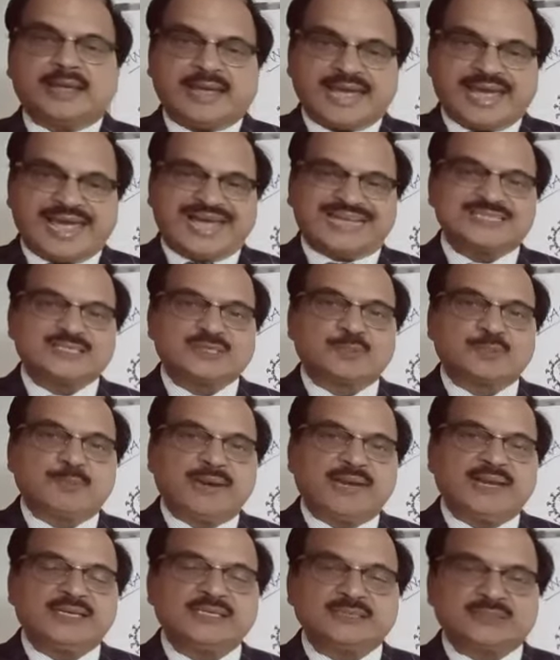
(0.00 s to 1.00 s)
S
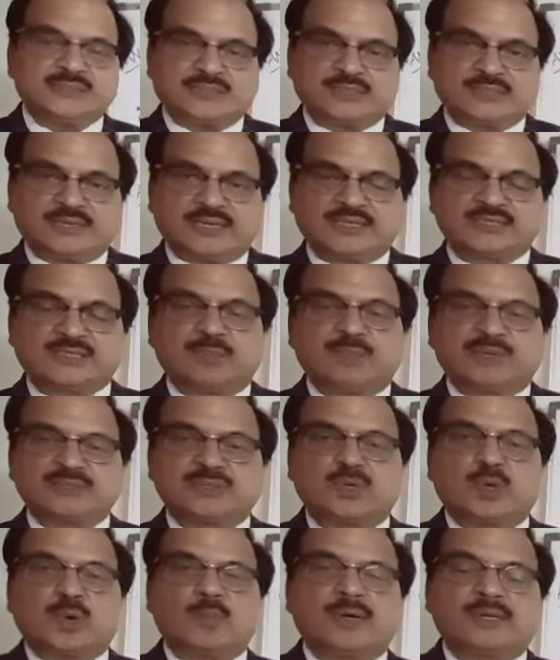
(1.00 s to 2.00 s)
means, it's a
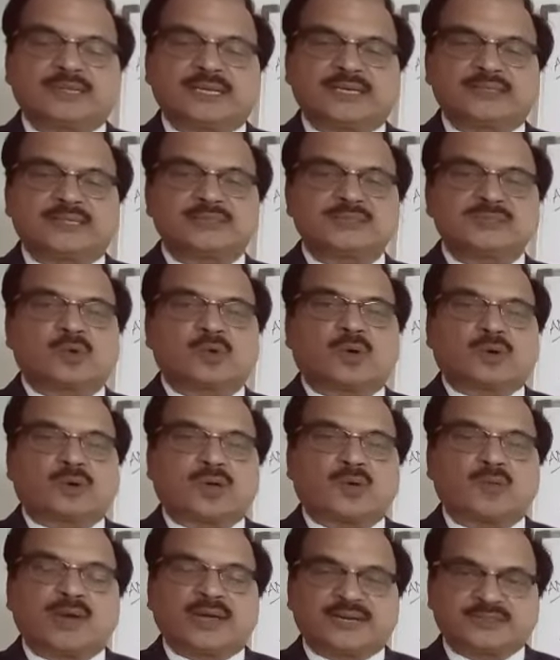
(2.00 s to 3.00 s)
misnomer that this is
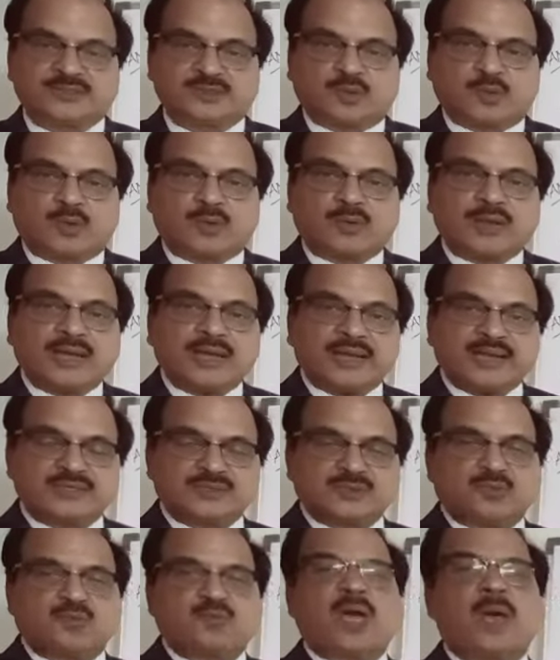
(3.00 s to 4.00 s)
coronavirus. Corona is
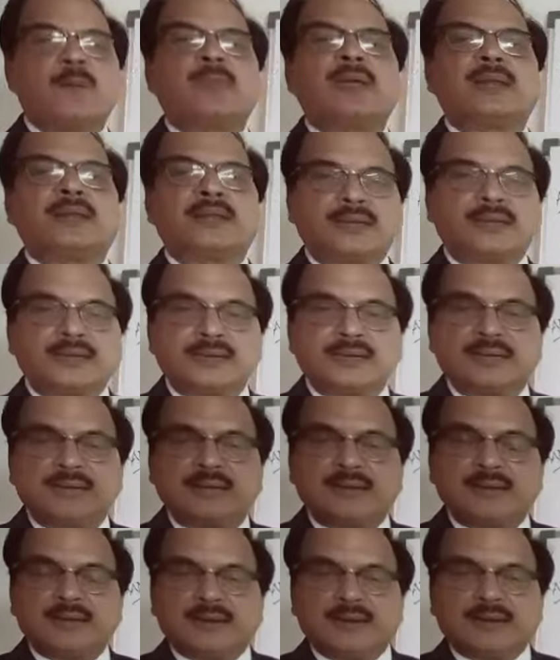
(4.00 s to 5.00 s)
a family
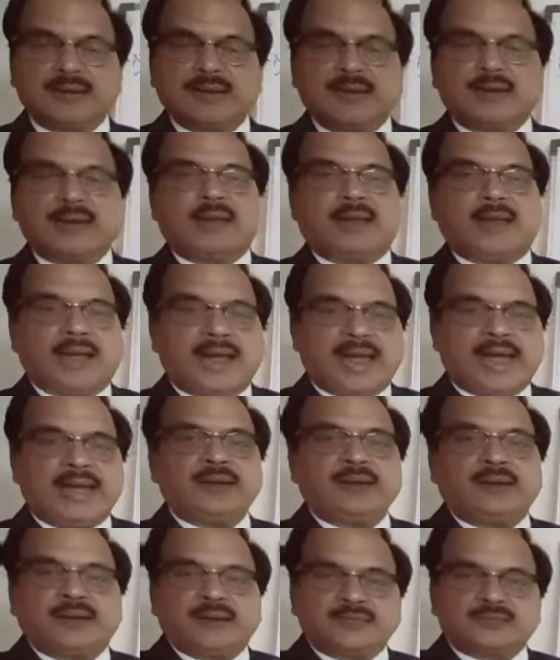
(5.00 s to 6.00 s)
and
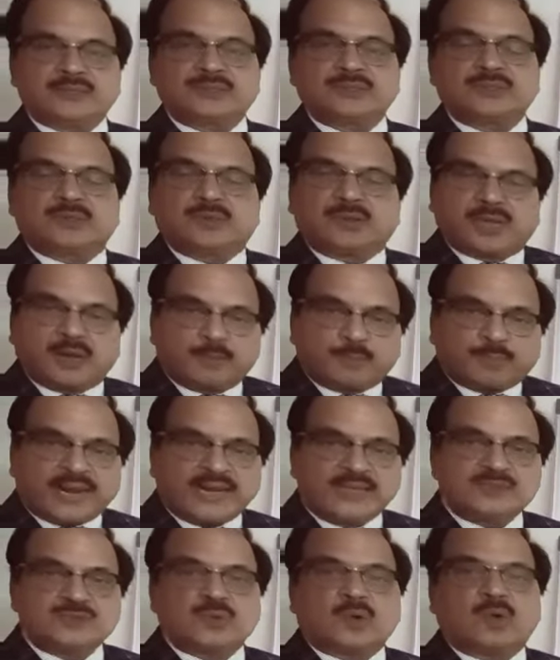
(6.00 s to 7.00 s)
it's
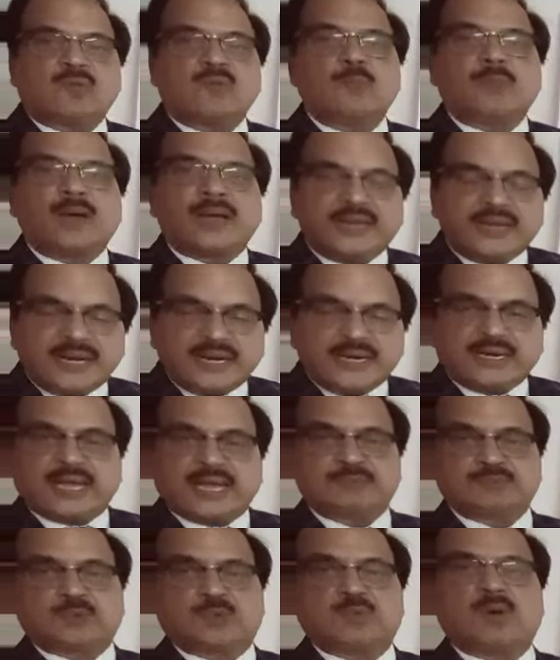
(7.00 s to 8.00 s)
comprised of many
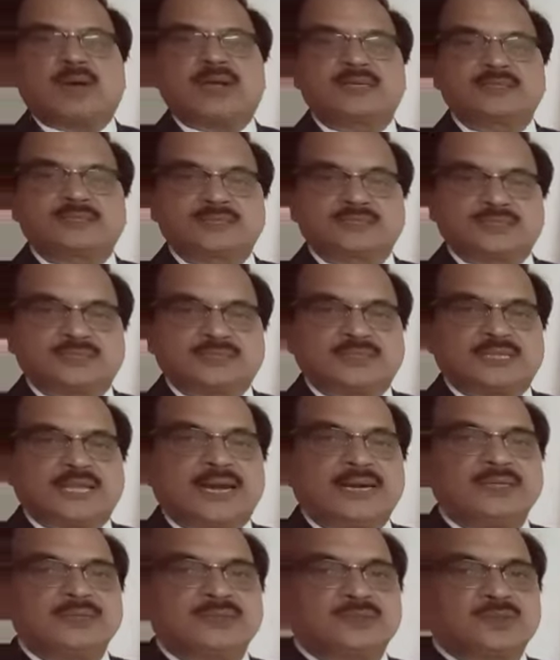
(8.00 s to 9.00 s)
types of viruses in
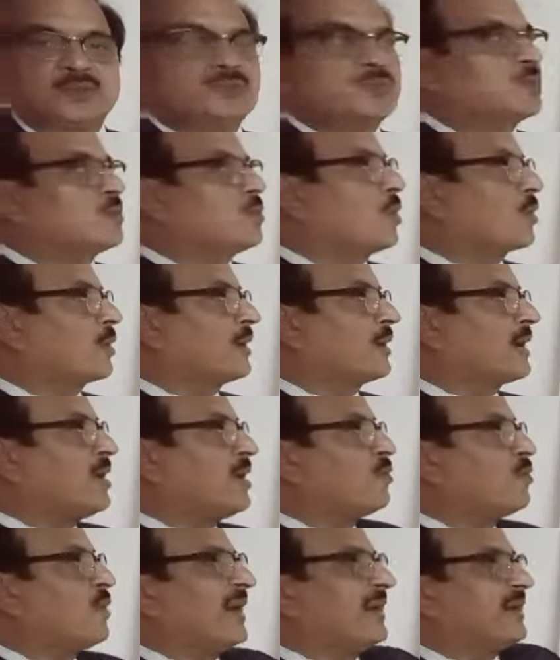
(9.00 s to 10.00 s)
that. So it's a
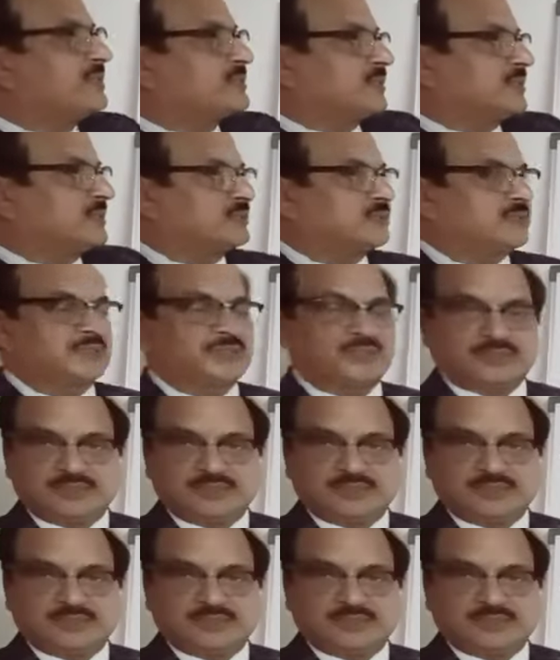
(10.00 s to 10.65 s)
coronaviruses.